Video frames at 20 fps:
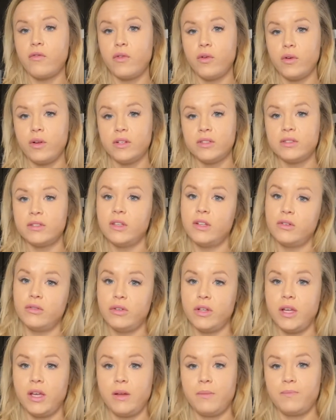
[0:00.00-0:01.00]
food is
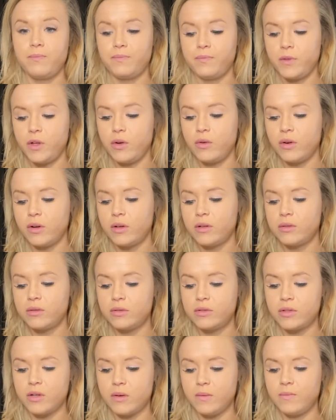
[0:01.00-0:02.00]
literally yogurt.
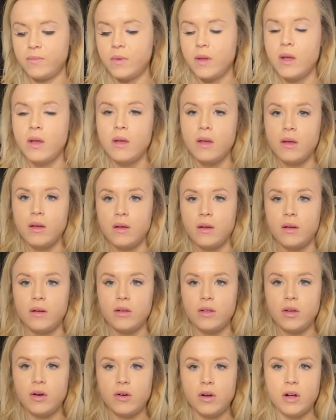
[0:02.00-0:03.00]
So
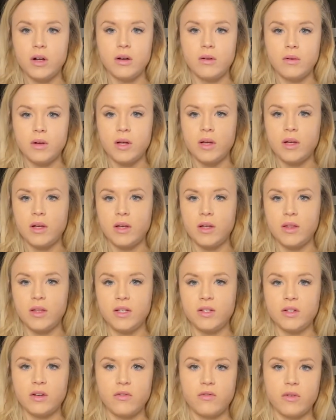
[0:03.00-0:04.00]
yogurt,
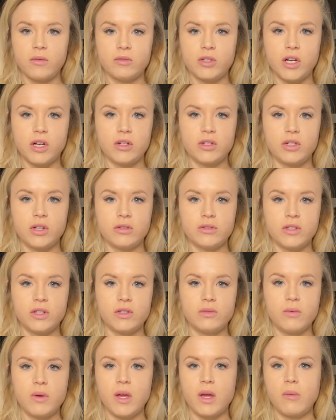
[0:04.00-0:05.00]
these aren't from Trader Joe's
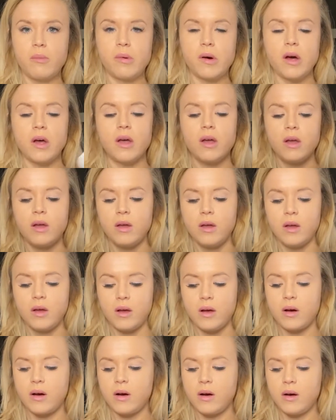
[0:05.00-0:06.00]
this week, but
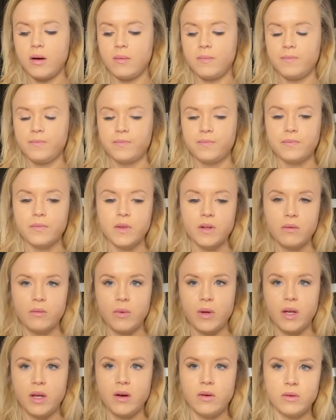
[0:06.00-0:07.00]

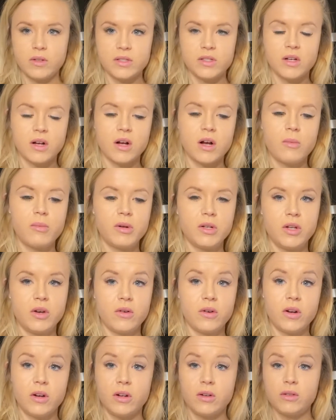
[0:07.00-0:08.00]
we always stock up on
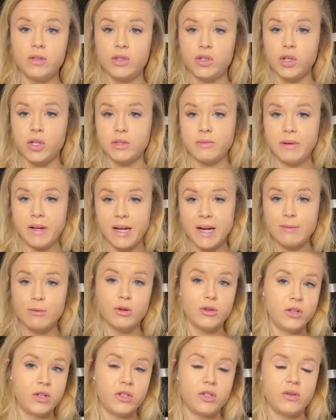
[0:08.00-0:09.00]
yogurt. Trust me, I got
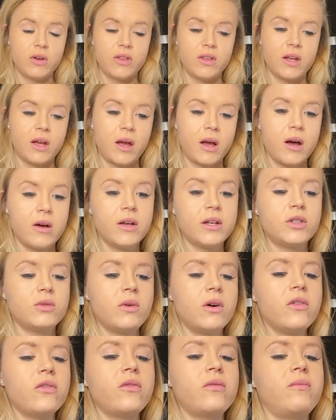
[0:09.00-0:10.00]
more than 2. I think I got like
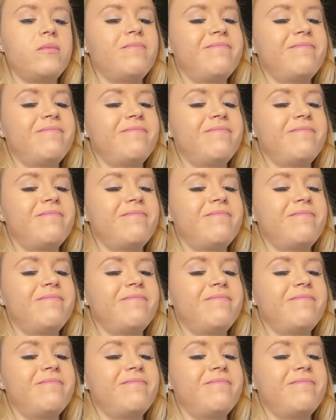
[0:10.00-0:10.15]
12.